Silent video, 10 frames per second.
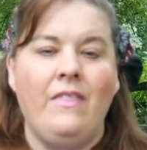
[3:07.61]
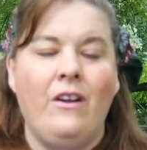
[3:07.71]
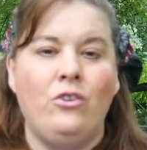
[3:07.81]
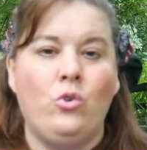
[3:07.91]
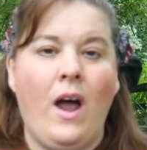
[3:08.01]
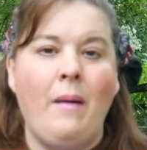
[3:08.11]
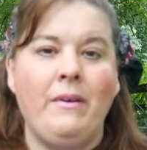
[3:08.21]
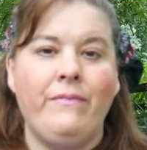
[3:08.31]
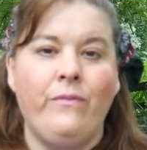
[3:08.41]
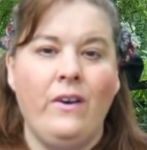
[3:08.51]
they're
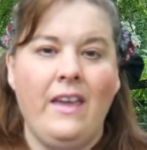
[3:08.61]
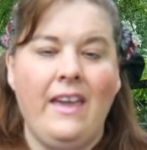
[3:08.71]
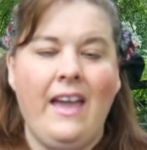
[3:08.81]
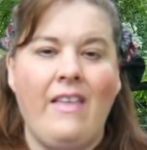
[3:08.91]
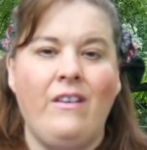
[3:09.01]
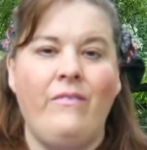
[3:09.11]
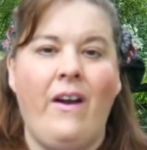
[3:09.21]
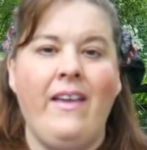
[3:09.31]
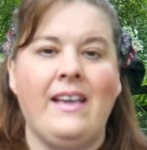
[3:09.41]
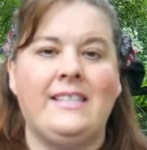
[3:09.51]
drama free and they're
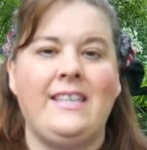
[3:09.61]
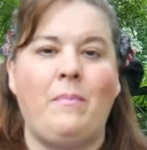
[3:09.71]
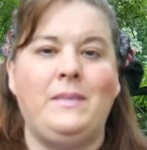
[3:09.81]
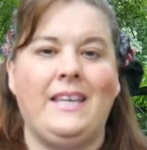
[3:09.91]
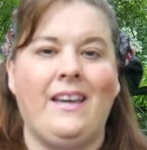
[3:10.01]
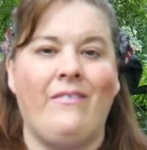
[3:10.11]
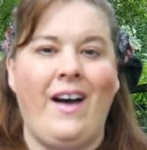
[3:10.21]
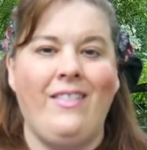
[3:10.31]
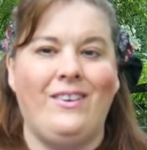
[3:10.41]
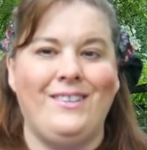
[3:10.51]
very accepting
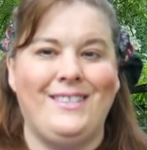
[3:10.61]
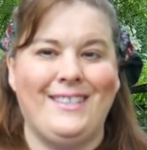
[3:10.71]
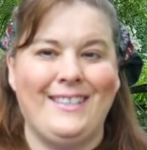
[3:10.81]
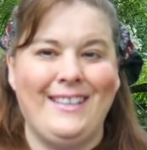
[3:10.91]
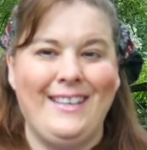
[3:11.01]
of others.